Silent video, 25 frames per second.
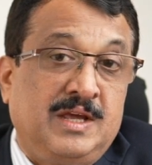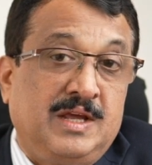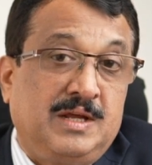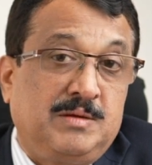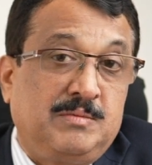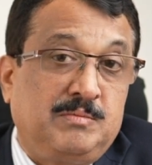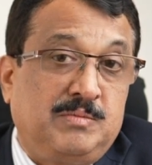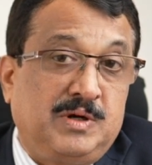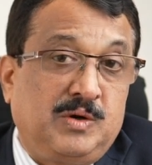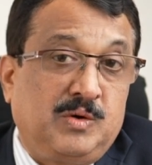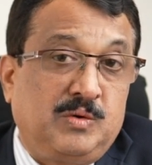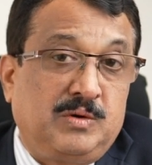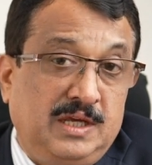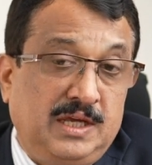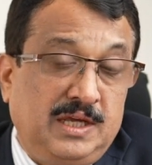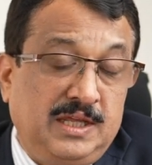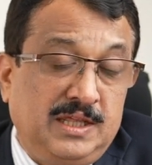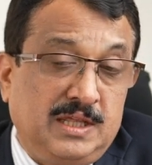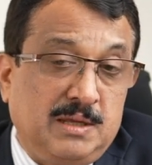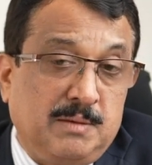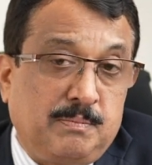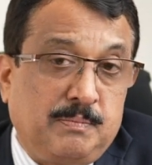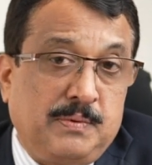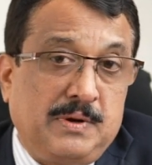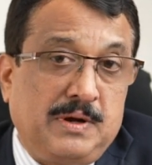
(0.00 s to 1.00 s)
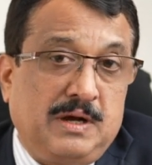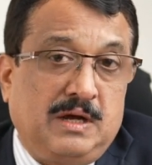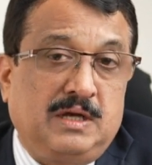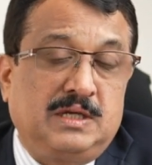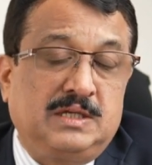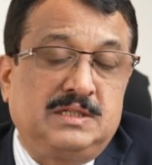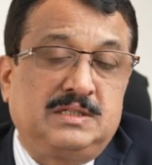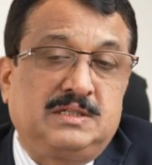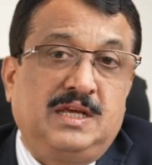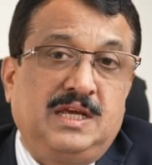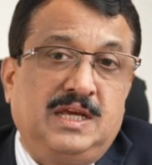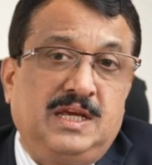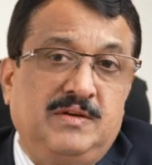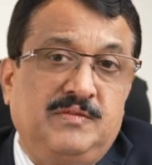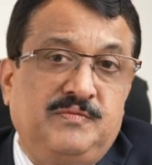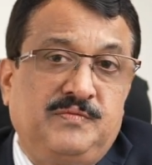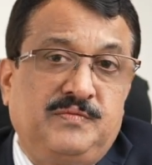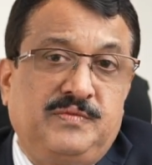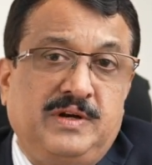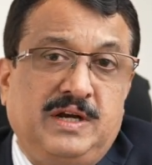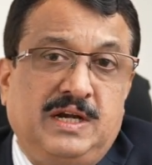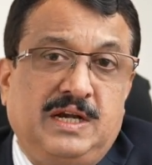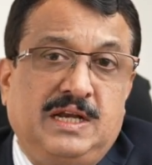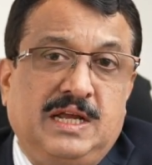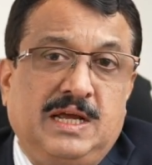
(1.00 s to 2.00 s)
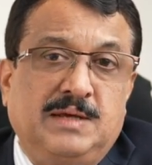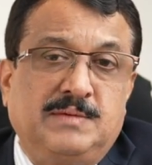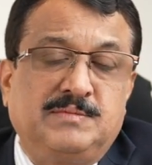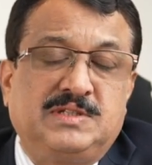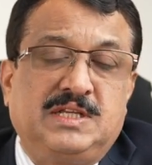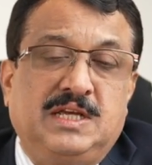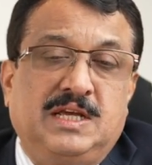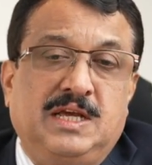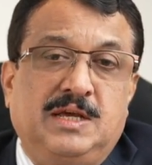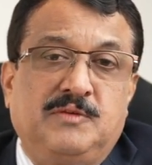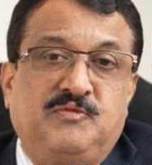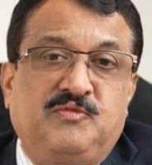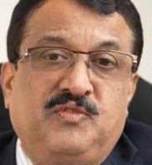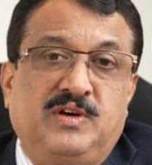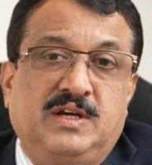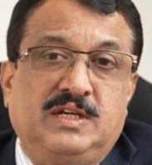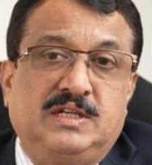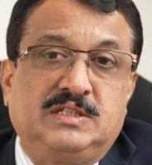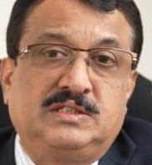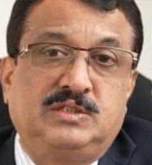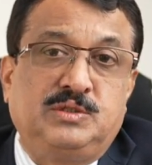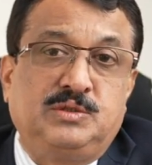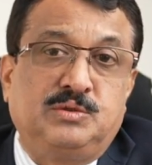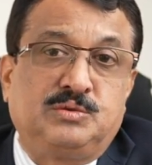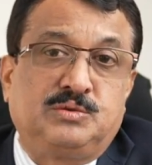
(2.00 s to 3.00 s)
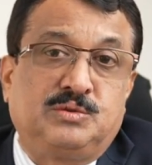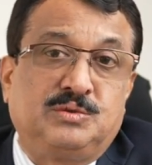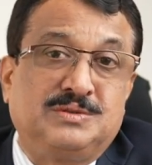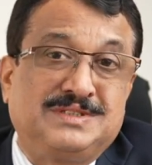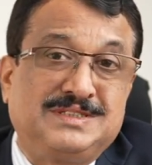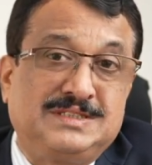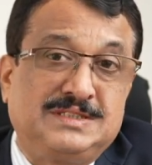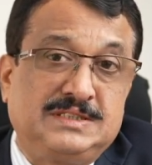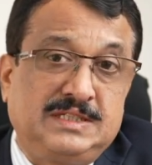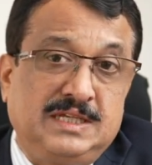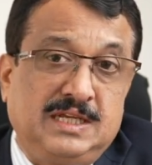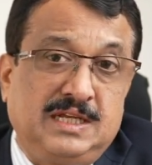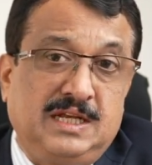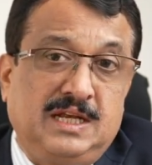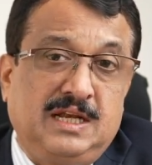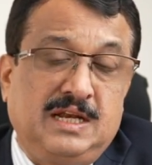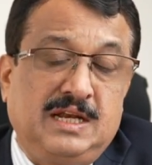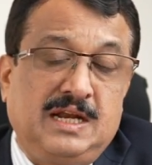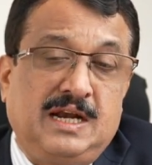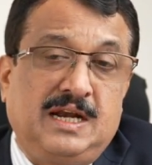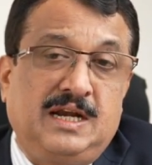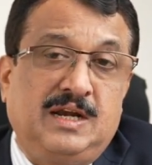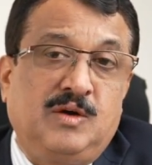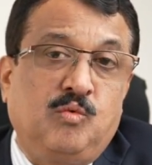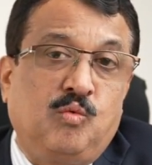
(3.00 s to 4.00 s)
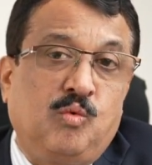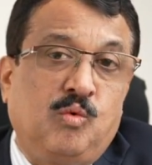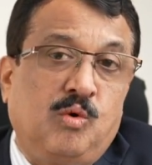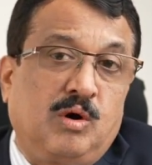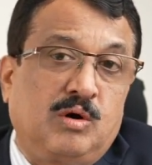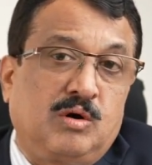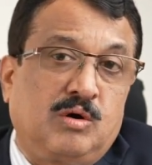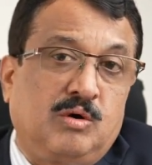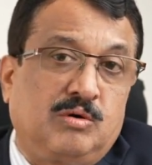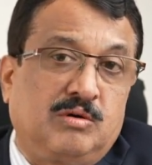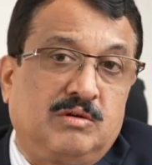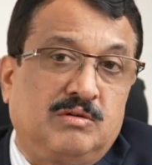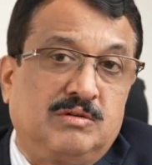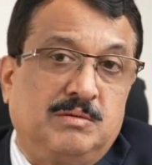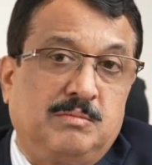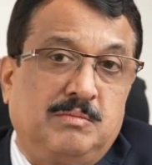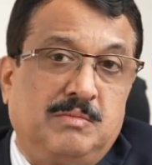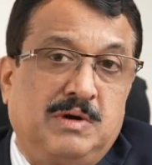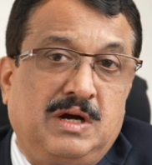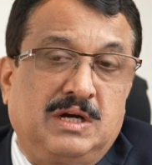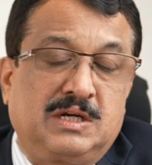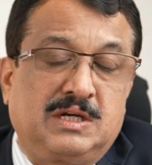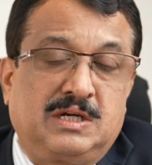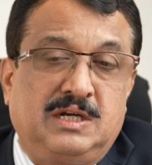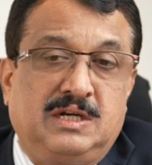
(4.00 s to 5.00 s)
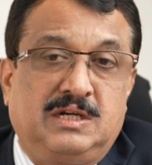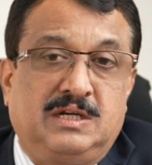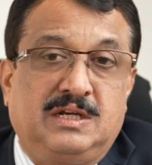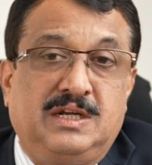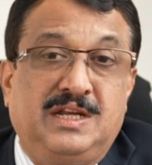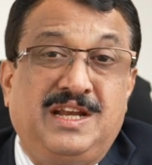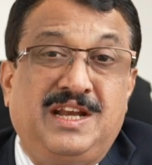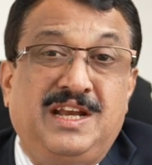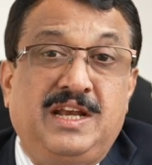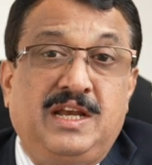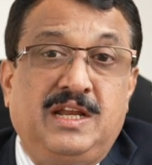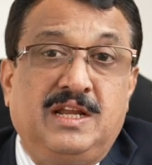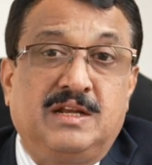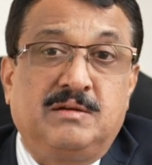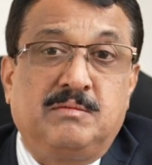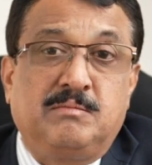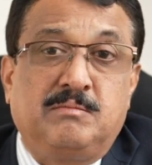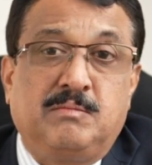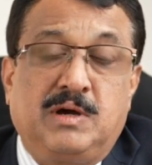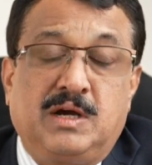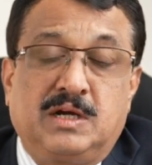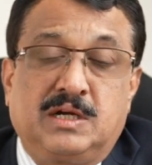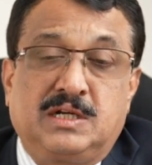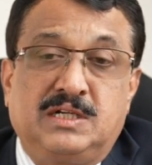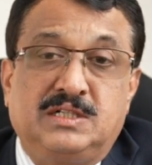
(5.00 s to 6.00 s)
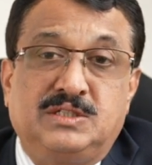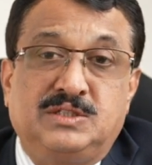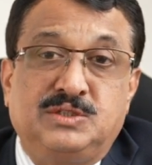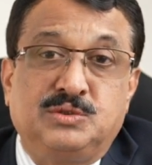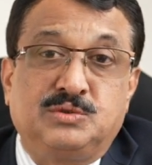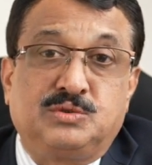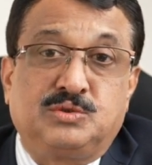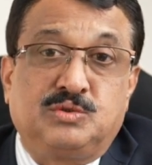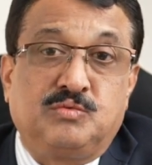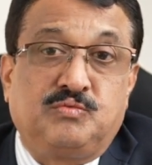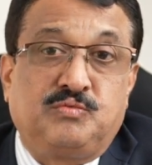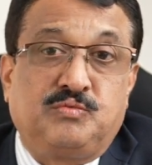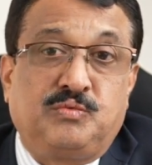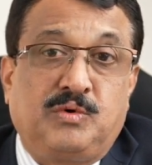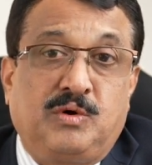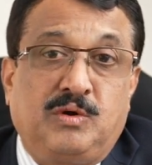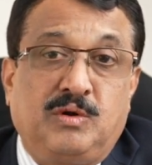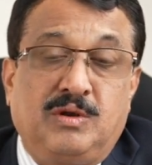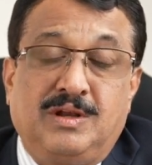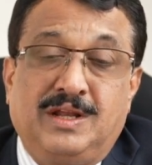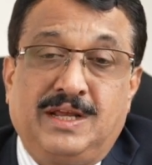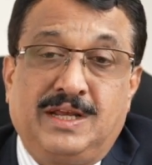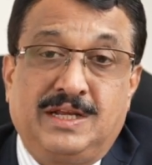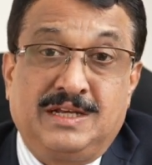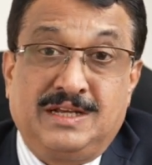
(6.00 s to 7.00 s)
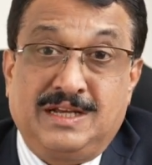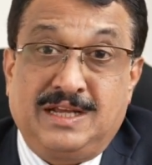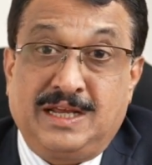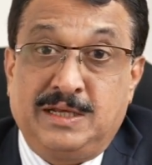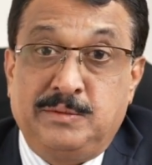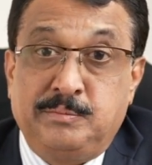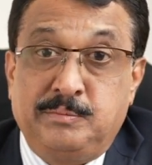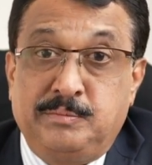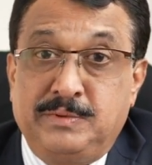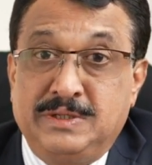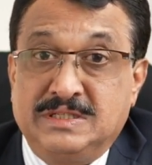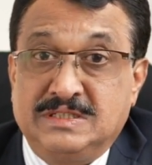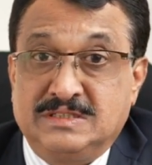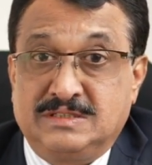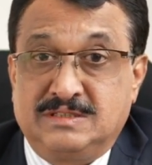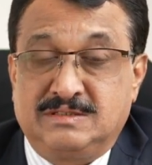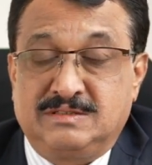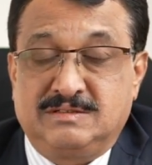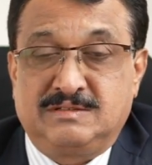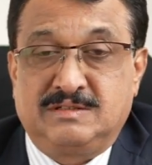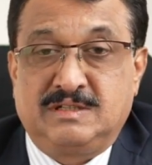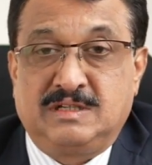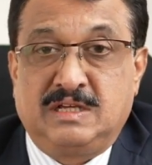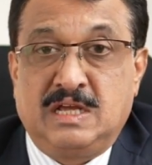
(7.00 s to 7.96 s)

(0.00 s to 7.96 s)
But in the past, every time the FIIs used to sell and walk out of the market, Indian markets used to fall like 9 pins.